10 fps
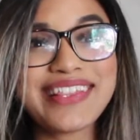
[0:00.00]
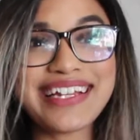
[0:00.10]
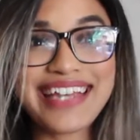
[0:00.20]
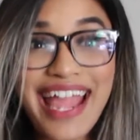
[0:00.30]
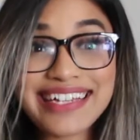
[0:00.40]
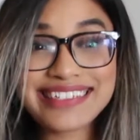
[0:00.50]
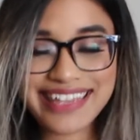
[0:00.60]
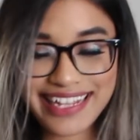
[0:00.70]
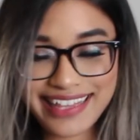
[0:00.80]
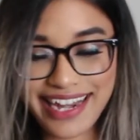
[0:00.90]
the next
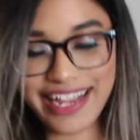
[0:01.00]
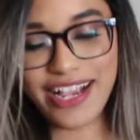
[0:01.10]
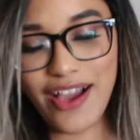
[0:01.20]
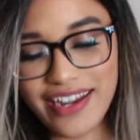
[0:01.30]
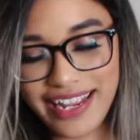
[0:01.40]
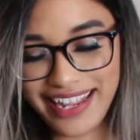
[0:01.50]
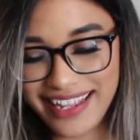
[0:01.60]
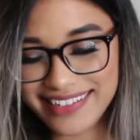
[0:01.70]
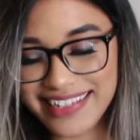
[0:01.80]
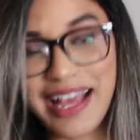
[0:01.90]
thing that I got
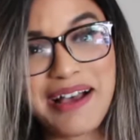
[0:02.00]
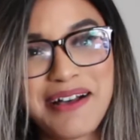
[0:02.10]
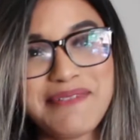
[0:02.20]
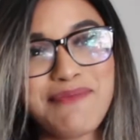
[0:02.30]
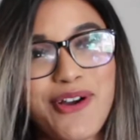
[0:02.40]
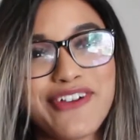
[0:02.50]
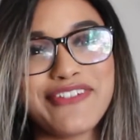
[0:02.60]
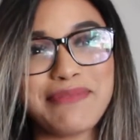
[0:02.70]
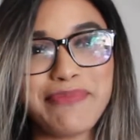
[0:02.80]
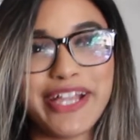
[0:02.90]
is more of
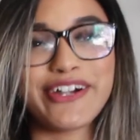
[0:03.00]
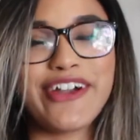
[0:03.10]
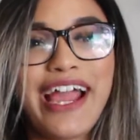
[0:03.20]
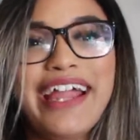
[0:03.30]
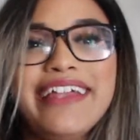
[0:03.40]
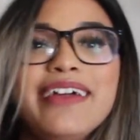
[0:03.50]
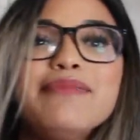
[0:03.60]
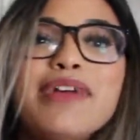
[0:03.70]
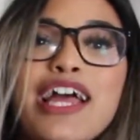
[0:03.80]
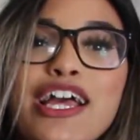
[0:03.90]
a bigger
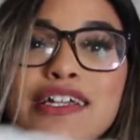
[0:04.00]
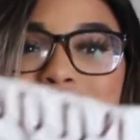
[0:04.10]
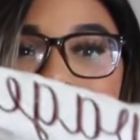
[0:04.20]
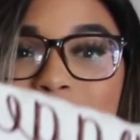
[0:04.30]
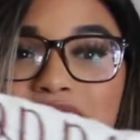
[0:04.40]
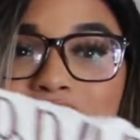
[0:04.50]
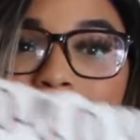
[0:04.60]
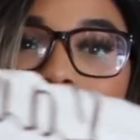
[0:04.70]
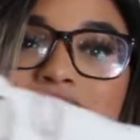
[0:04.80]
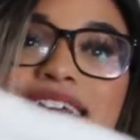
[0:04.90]
item. So I
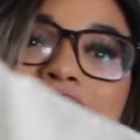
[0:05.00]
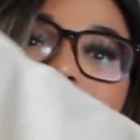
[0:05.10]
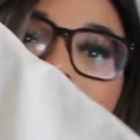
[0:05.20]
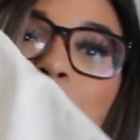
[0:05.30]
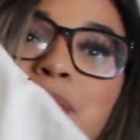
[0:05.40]
got this